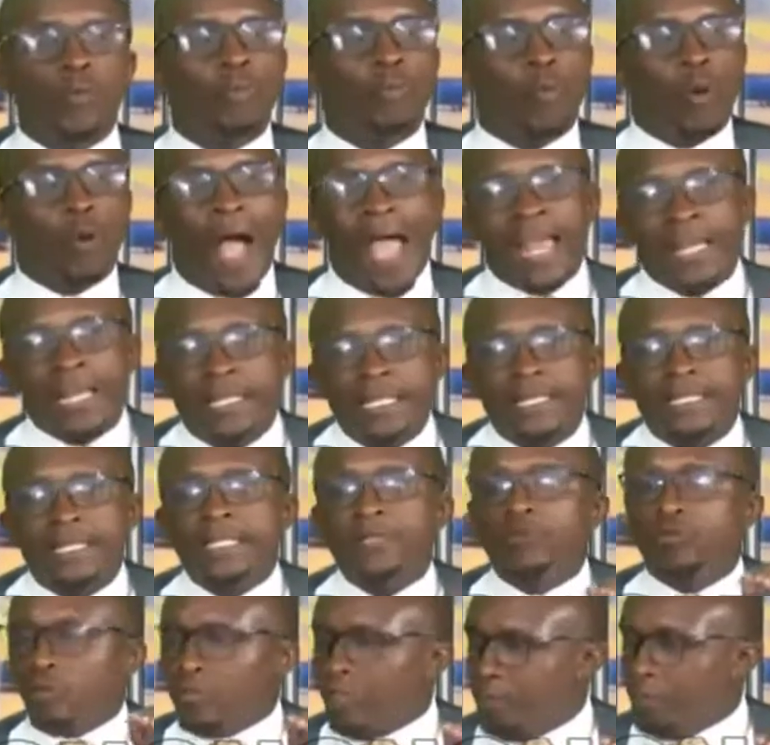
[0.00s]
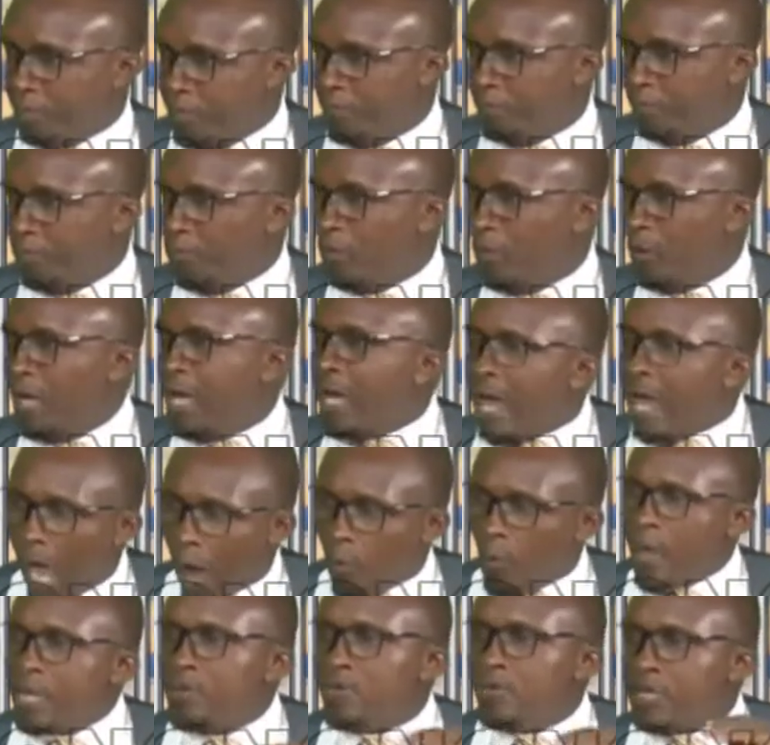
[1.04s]
but I listen to the people. And
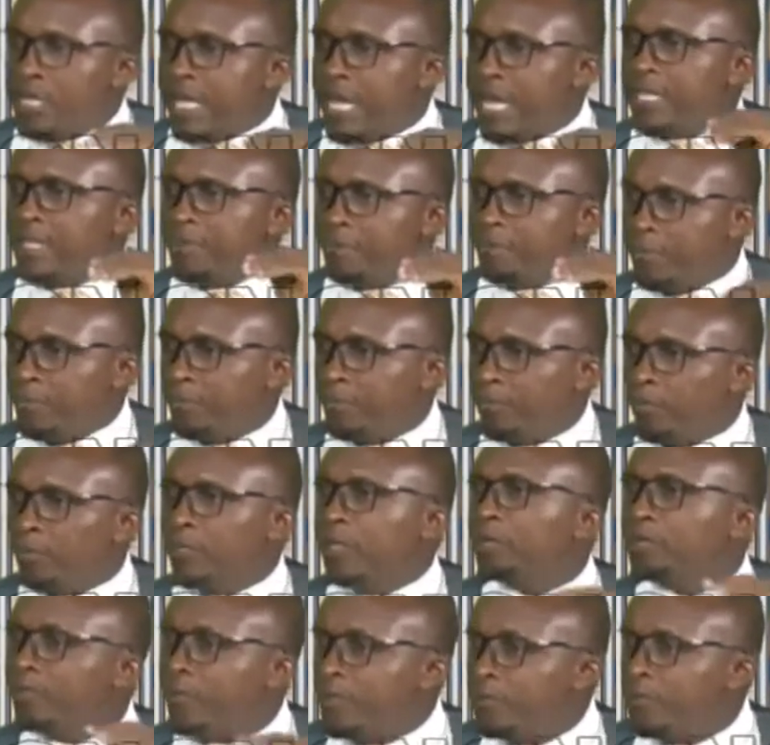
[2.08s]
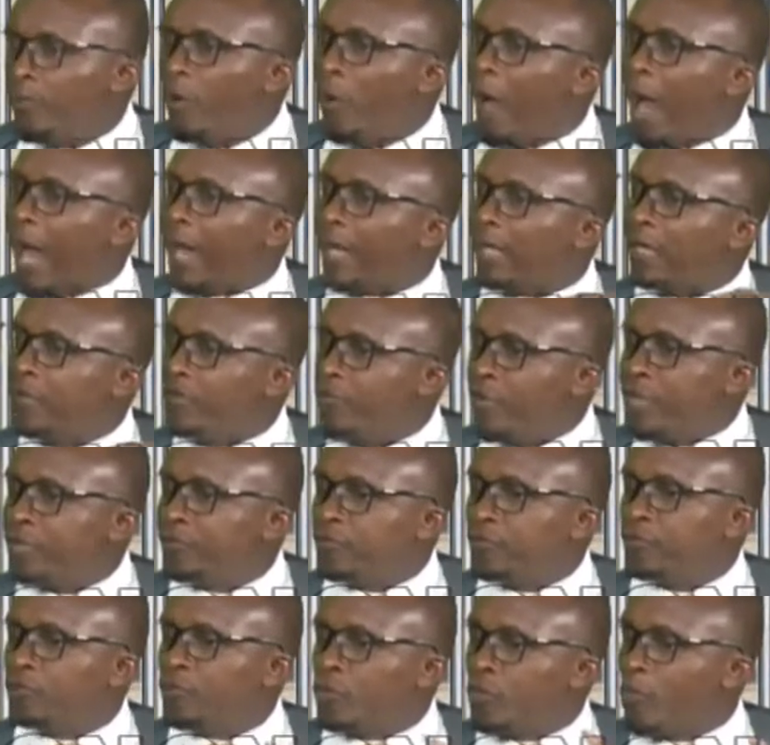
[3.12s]
when you hear the people, the people are grateful
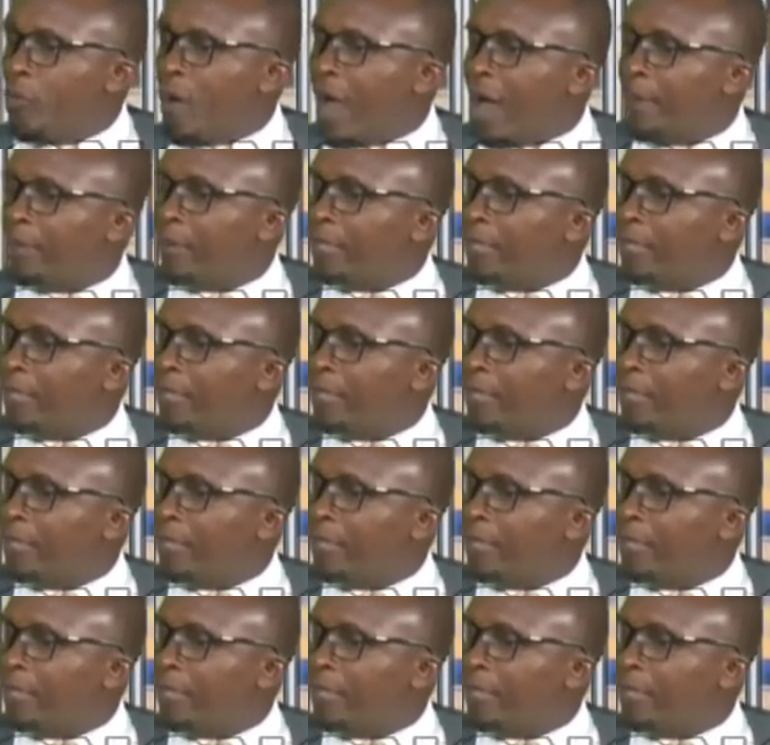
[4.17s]
to Muhammad